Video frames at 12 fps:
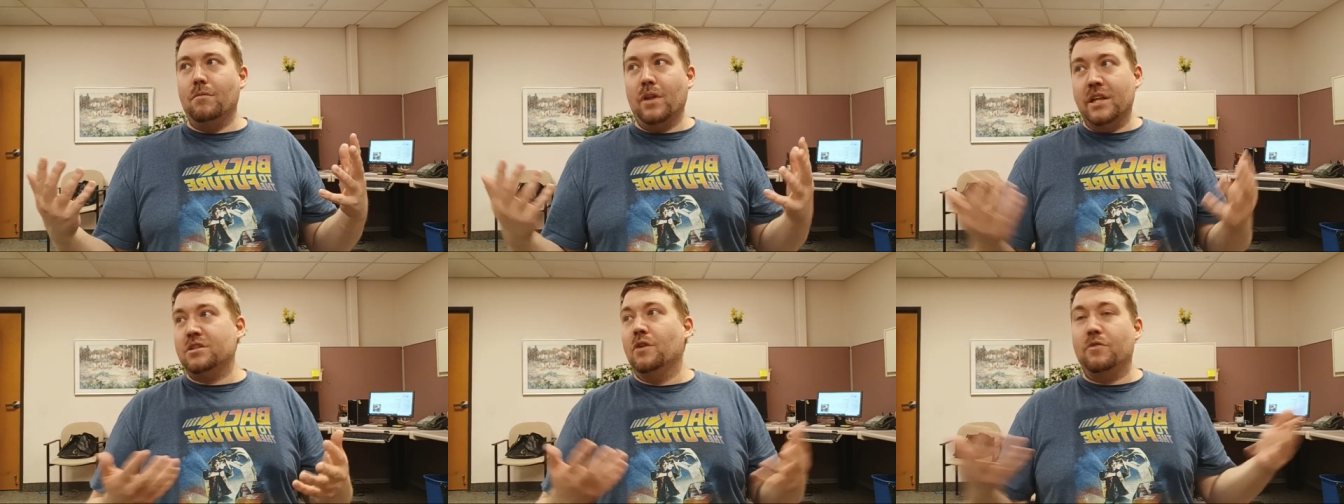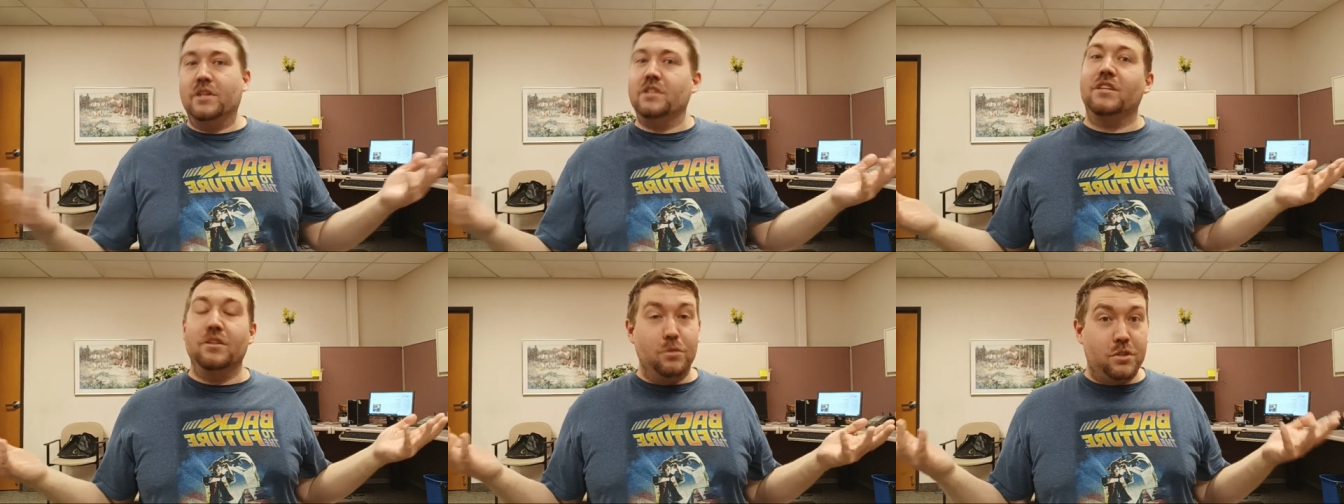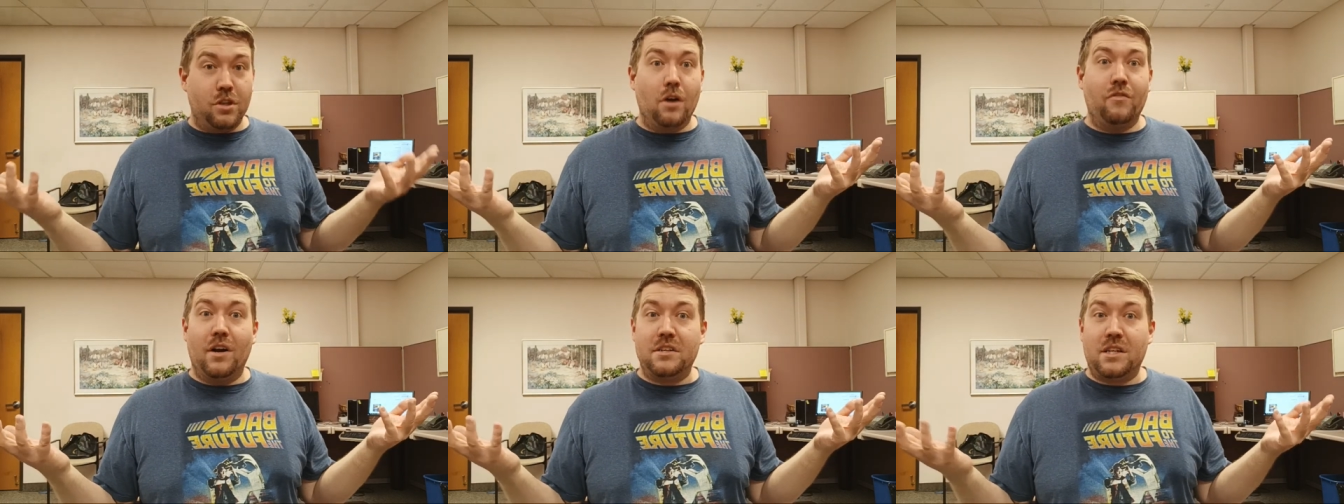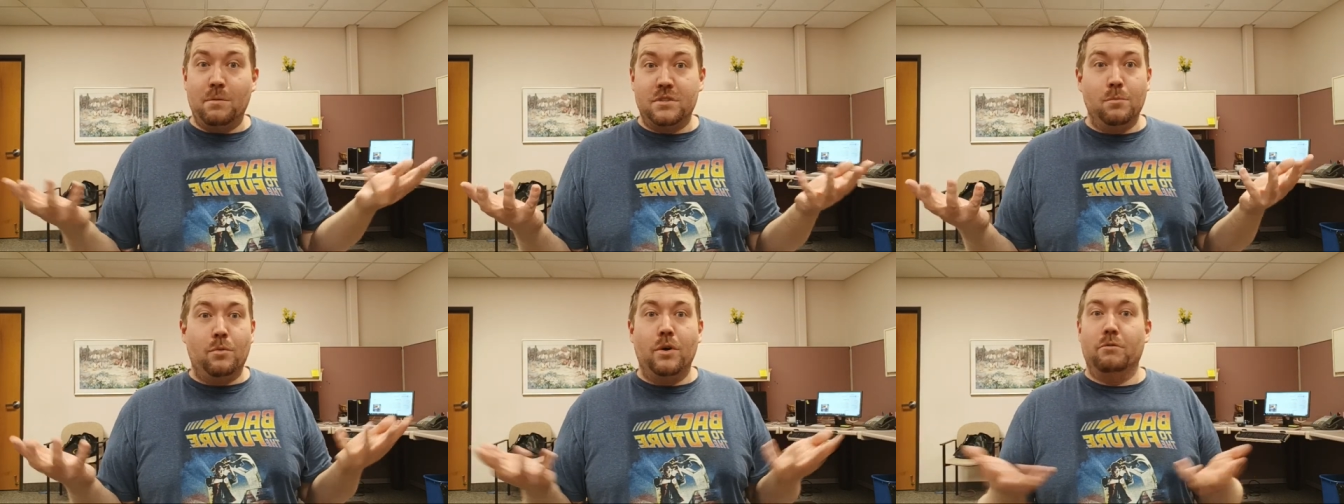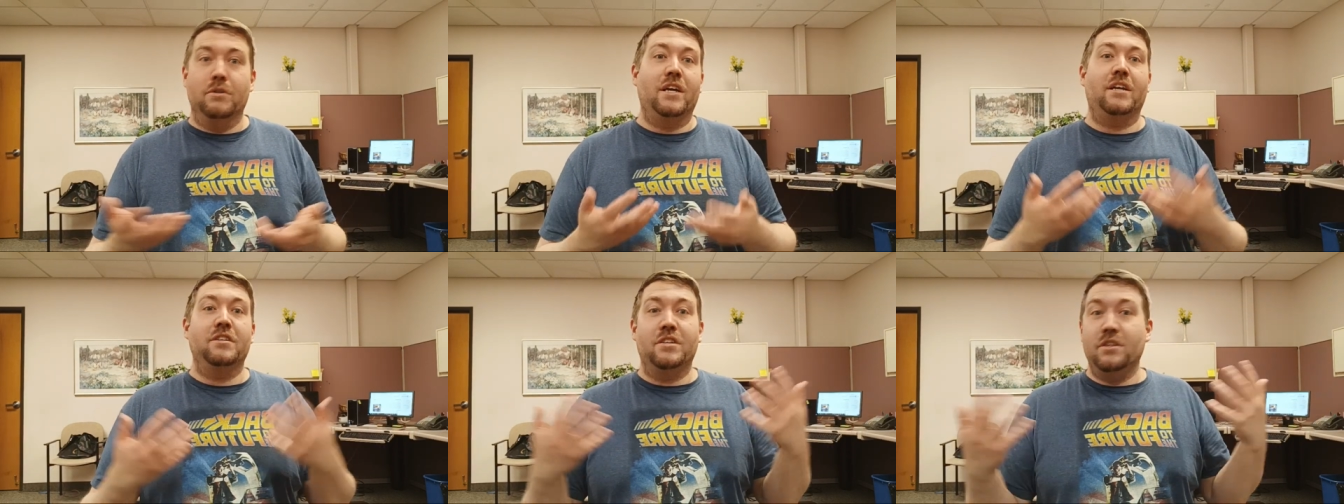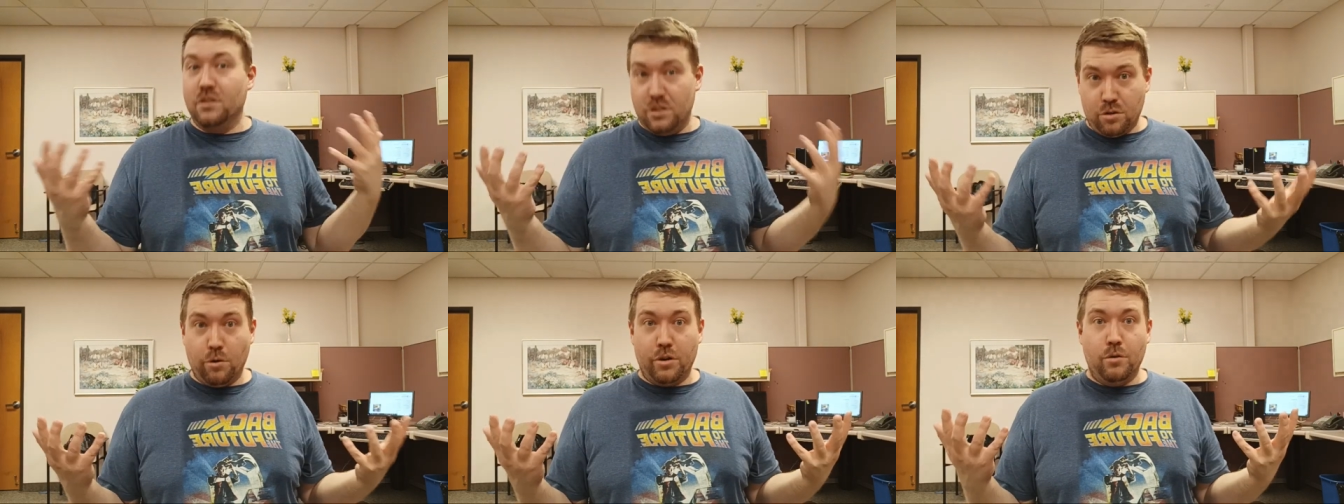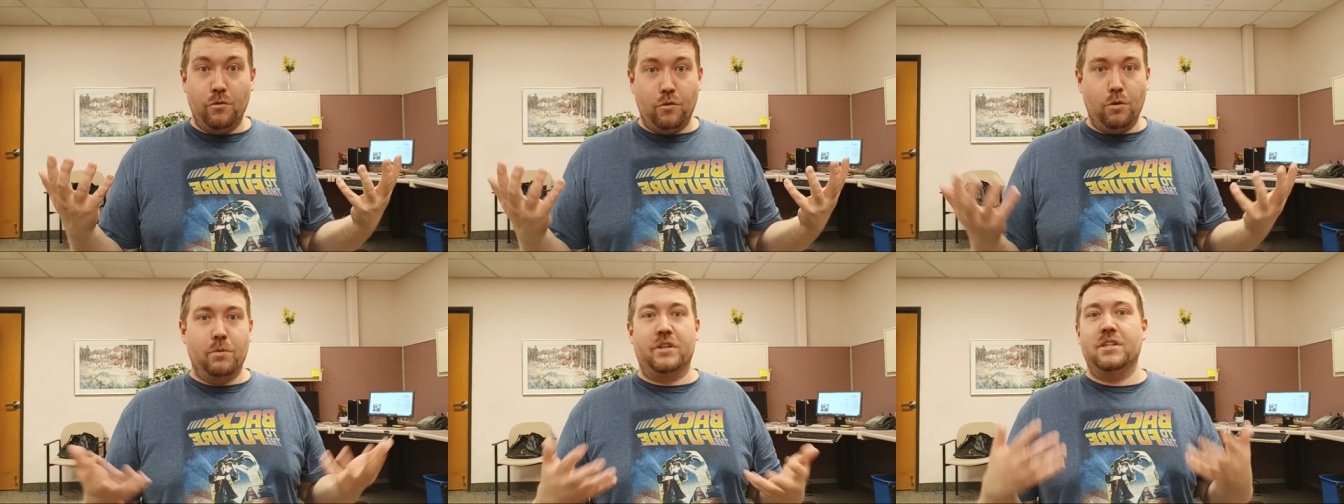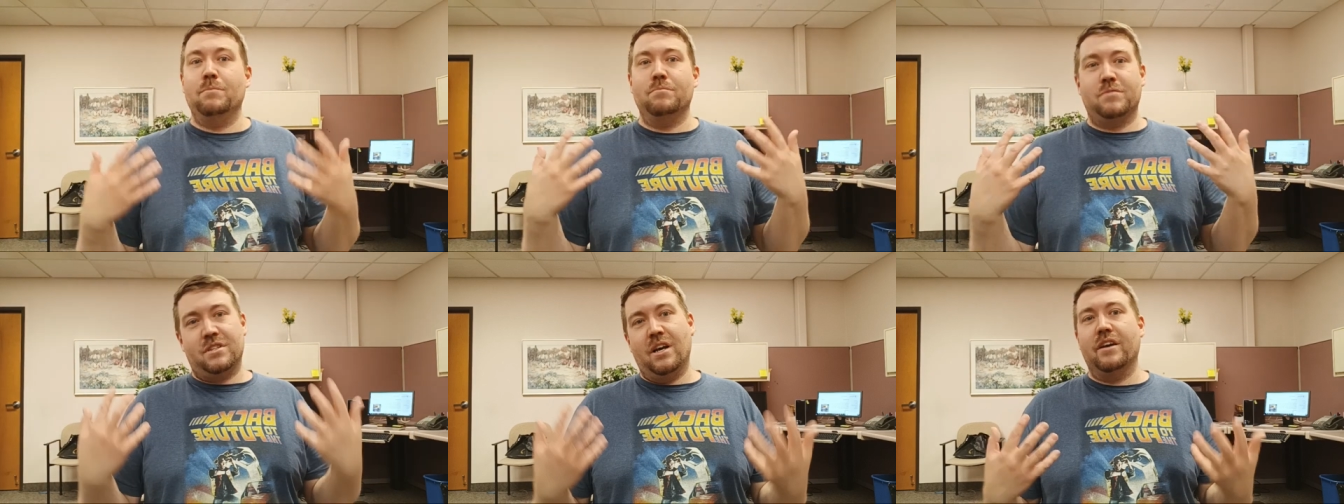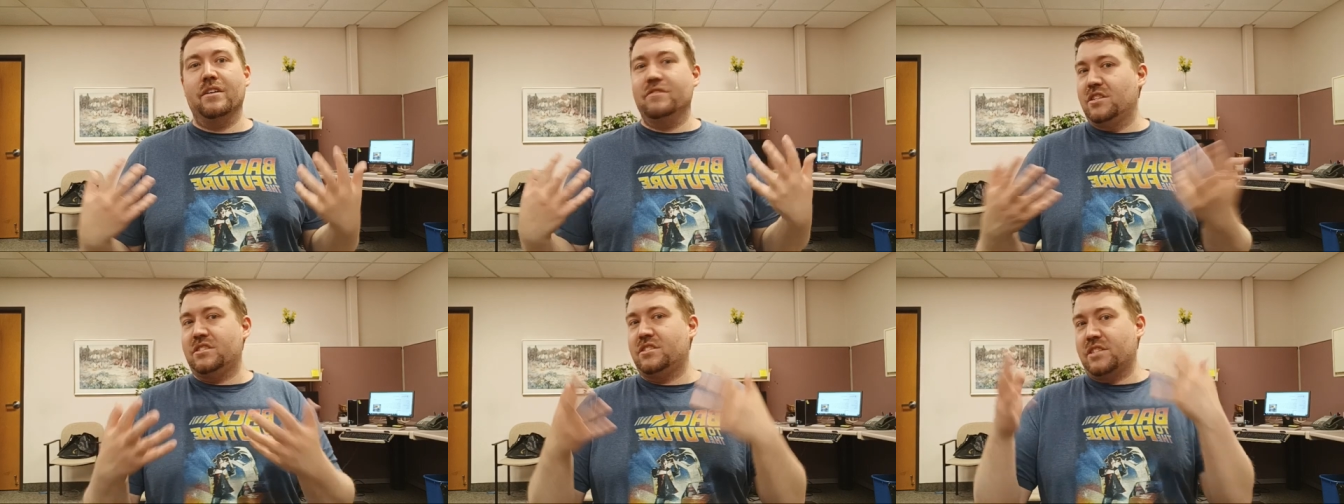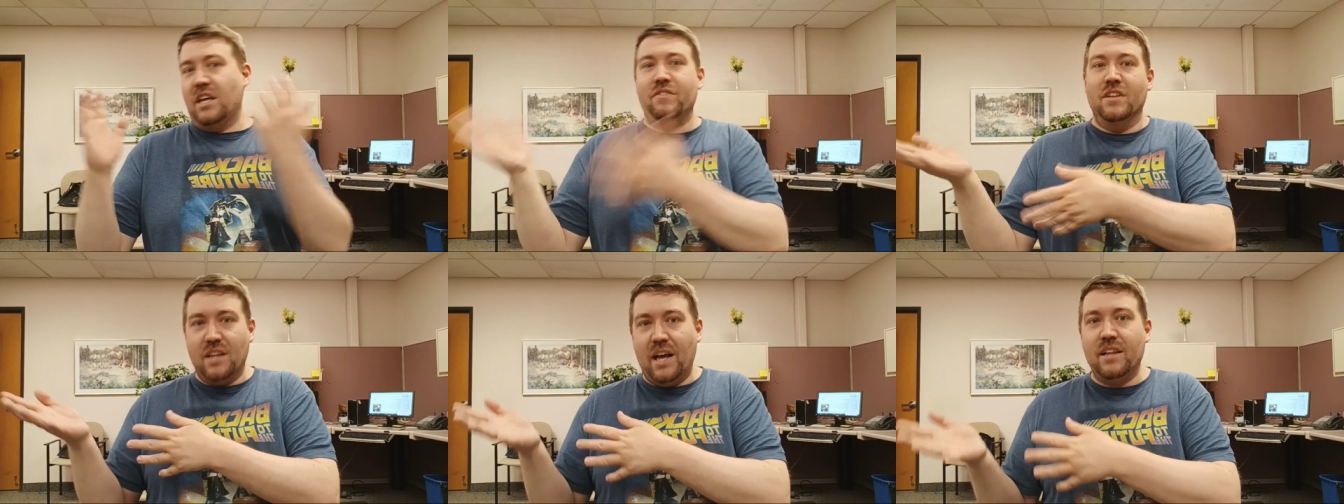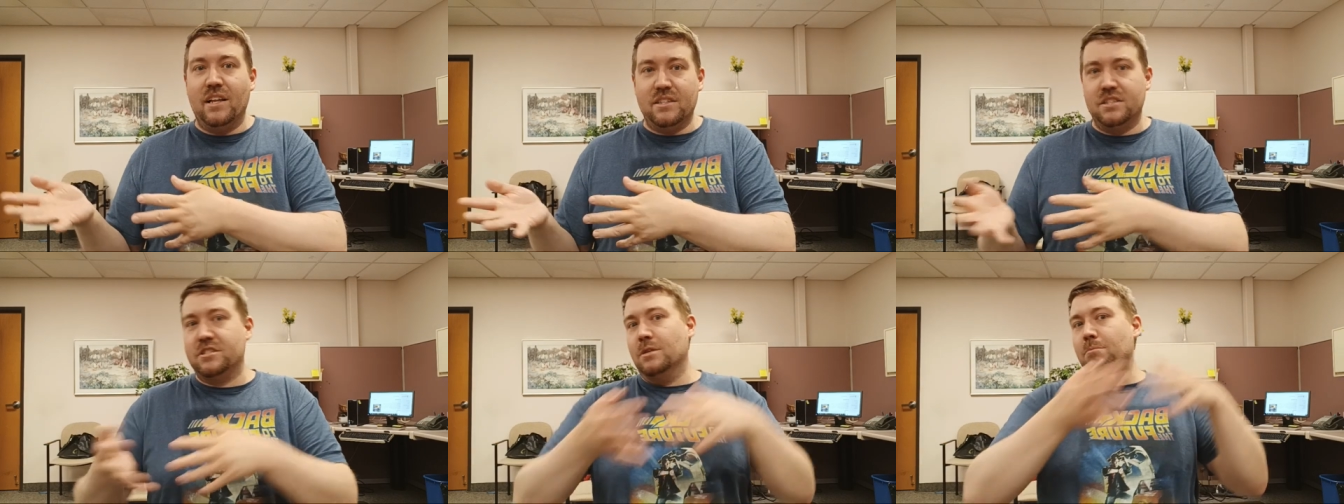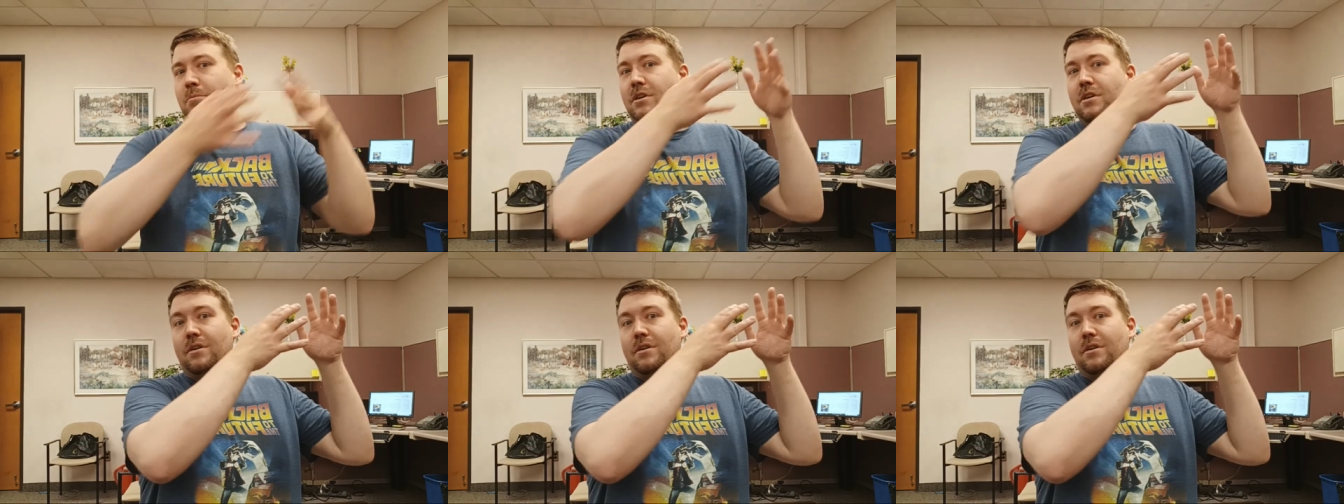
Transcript: let's hopefully just get a new Star Fox game at some point where they continue the story going forward because I'm tired of just save the Lylat system